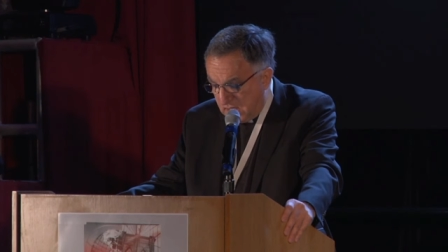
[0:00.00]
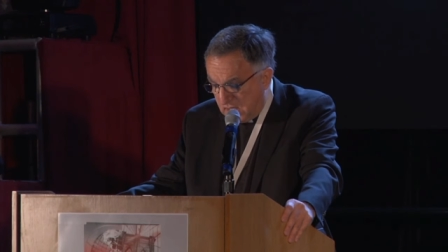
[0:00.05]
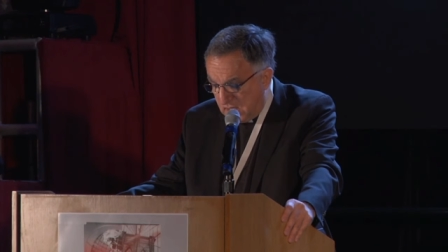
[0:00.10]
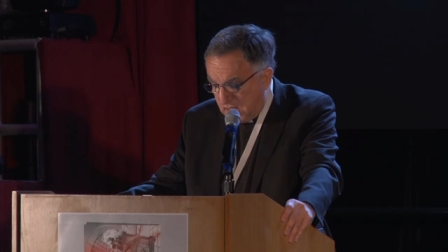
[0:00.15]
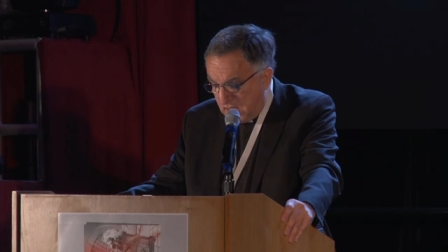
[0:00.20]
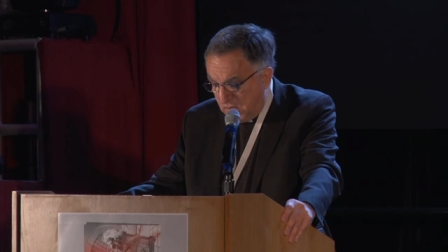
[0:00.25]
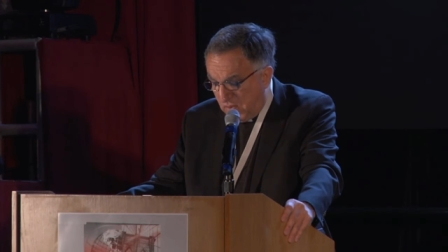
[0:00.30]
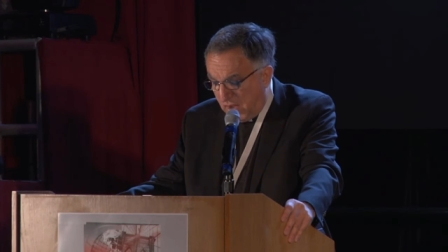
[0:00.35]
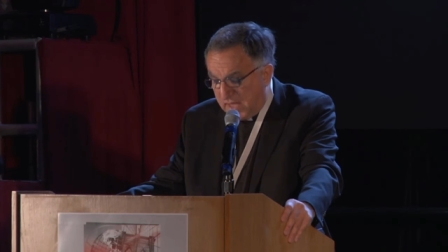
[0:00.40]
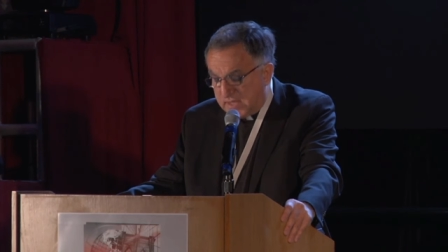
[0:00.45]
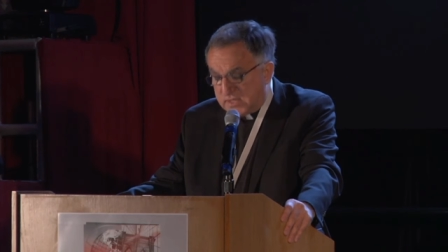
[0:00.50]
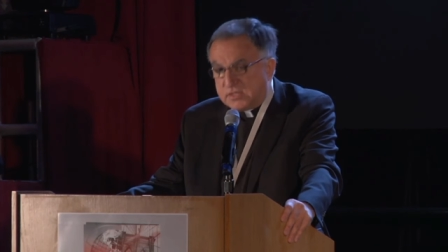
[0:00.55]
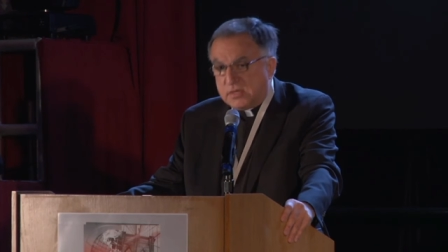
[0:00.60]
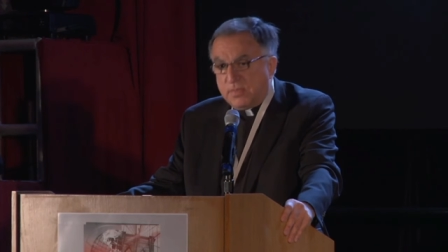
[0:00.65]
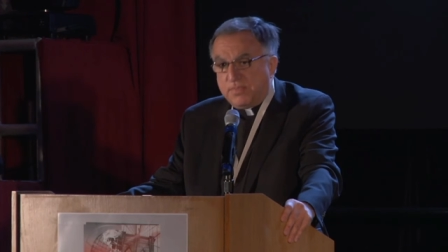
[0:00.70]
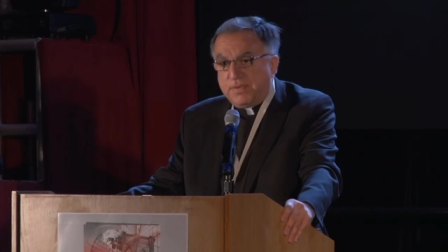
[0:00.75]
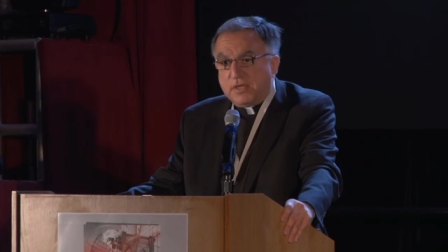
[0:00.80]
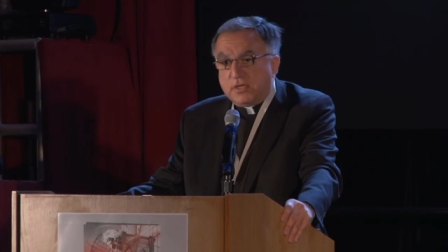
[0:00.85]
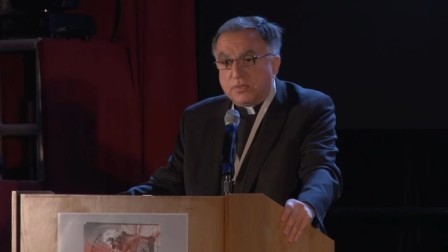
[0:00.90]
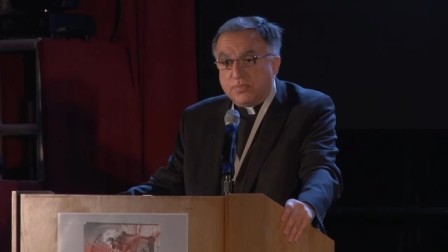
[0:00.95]
He wants to
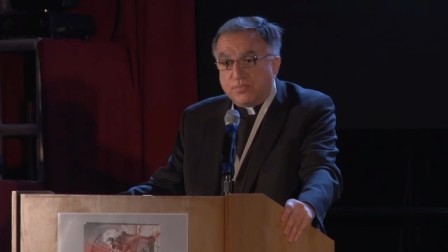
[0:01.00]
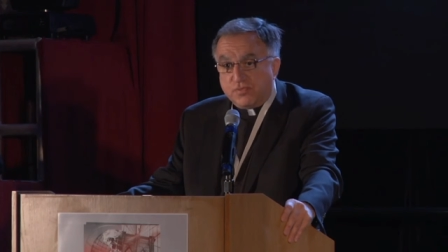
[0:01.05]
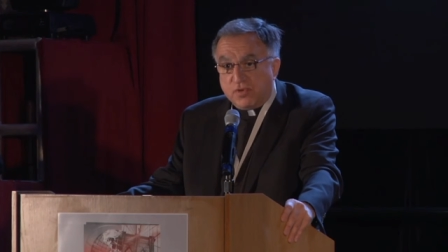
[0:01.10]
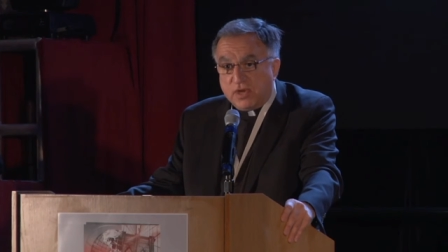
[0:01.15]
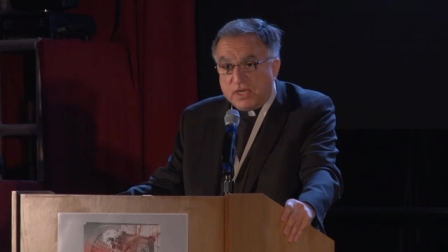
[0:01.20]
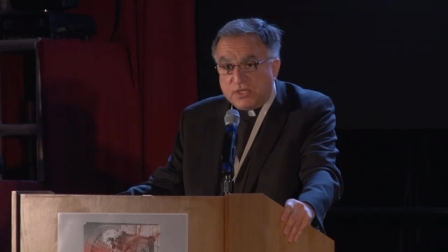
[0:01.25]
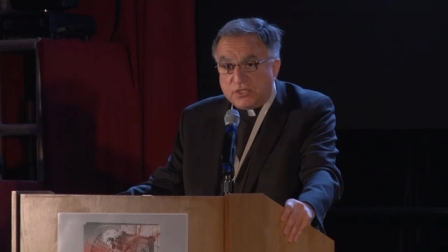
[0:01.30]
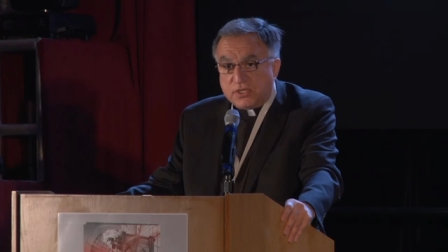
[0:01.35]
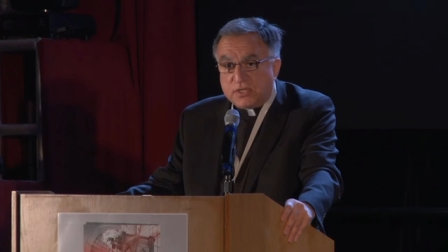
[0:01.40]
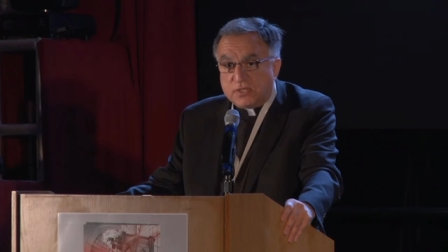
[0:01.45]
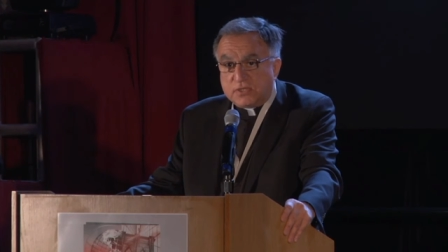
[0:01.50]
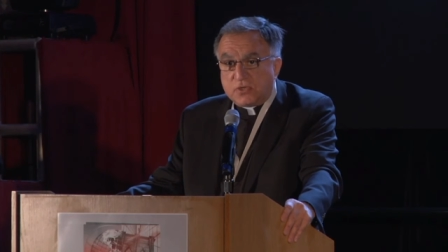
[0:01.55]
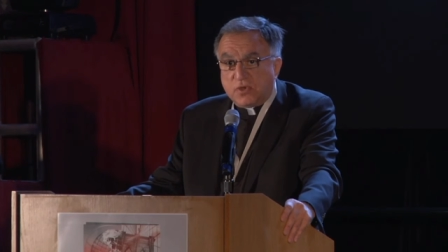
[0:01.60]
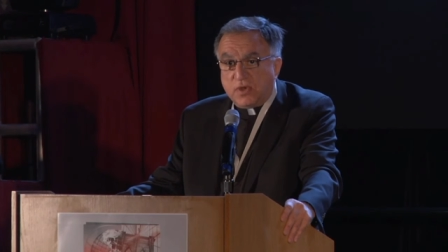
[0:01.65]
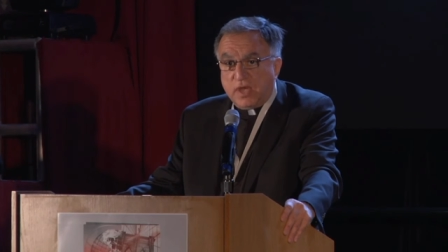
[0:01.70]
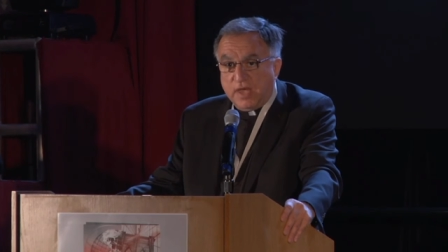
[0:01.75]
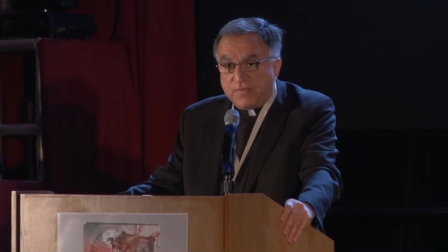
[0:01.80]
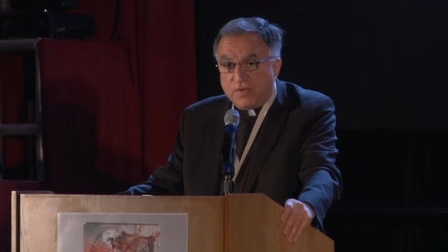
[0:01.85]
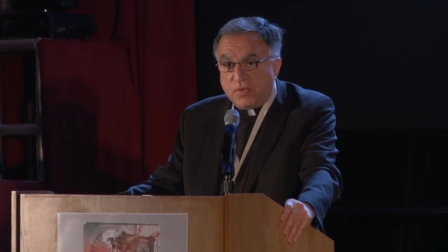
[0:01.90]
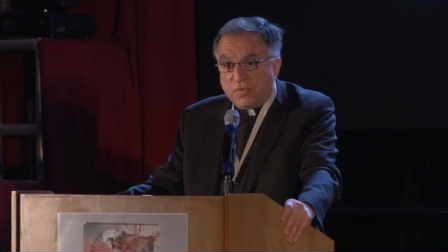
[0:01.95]
build bridges so
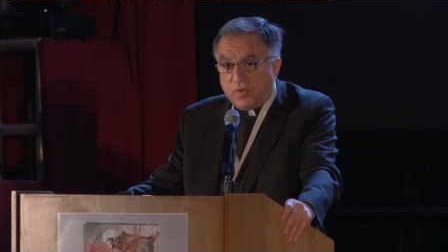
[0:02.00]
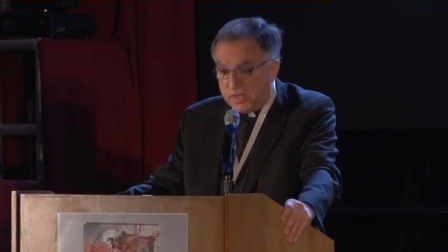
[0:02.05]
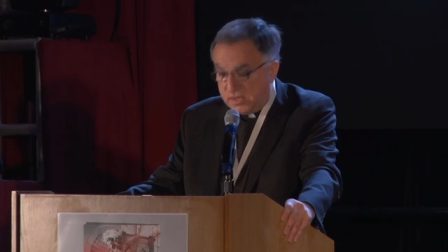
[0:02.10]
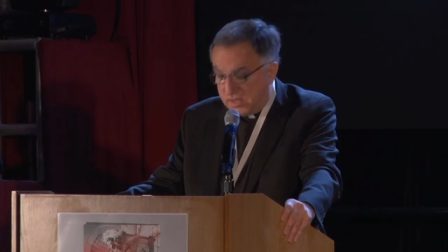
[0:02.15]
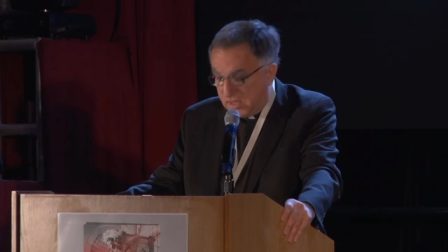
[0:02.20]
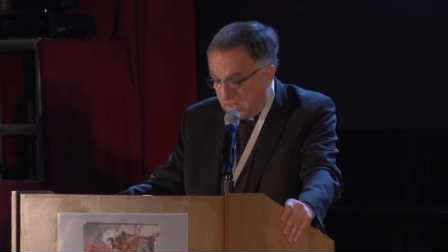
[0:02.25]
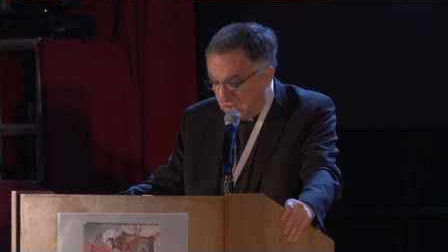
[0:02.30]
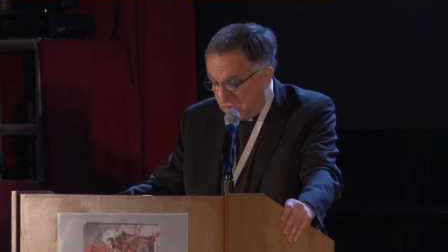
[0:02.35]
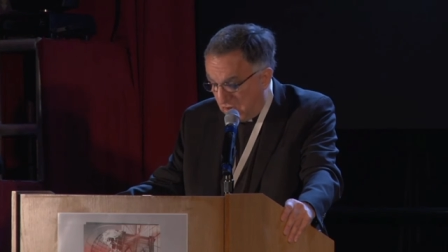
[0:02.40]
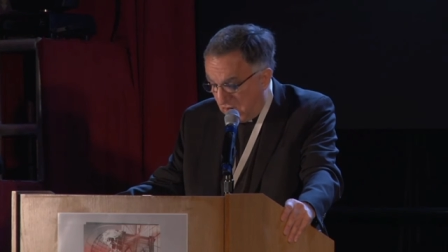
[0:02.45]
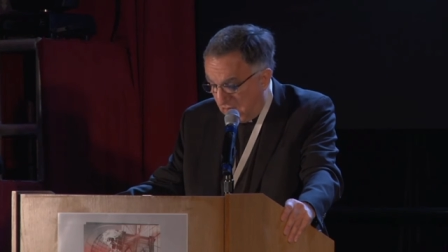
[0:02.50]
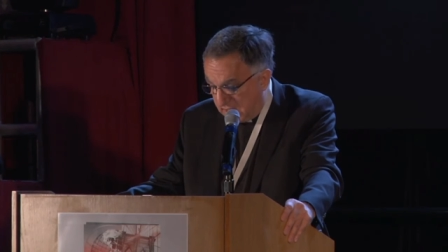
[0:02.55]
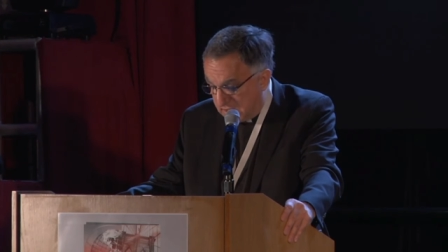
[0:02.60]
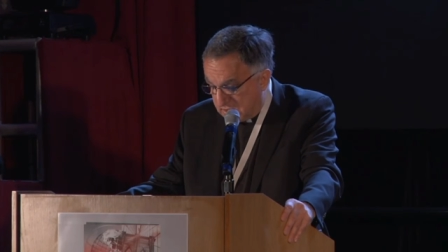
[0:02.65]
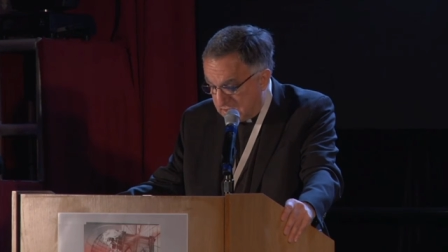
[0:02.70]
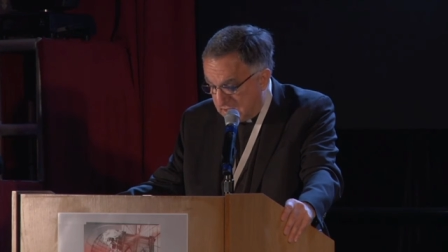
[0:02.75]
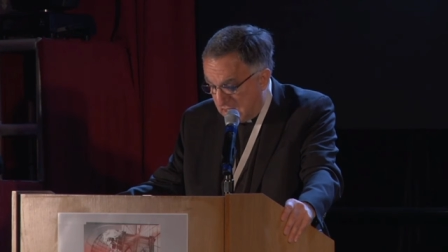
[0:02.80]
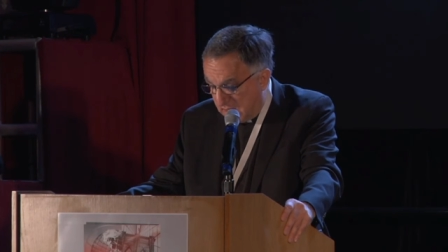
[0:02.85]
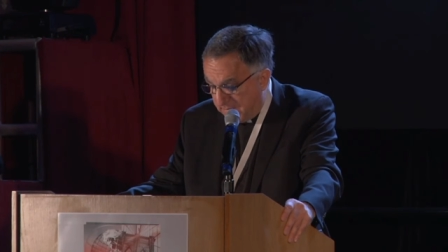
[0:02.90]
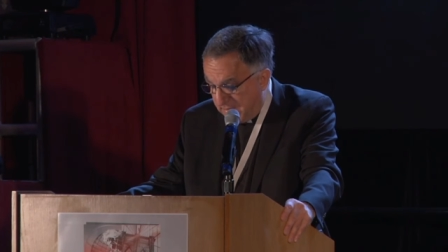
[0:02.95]
everyone can
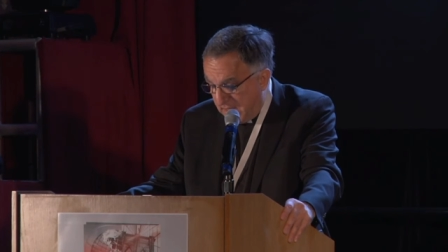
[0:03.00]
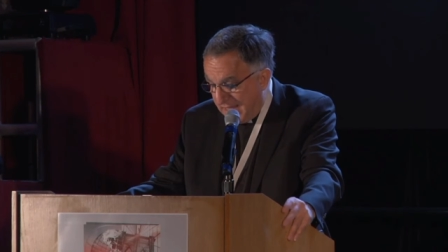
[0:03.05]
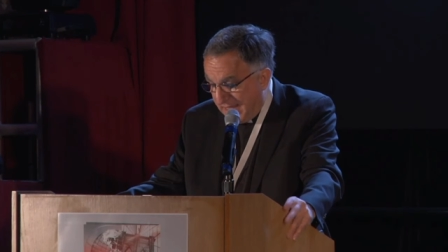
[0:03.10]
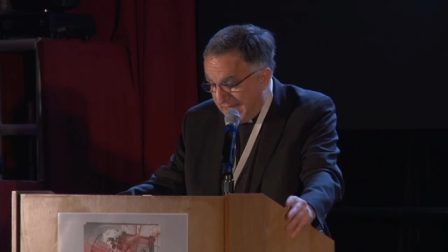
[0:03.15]
cross them.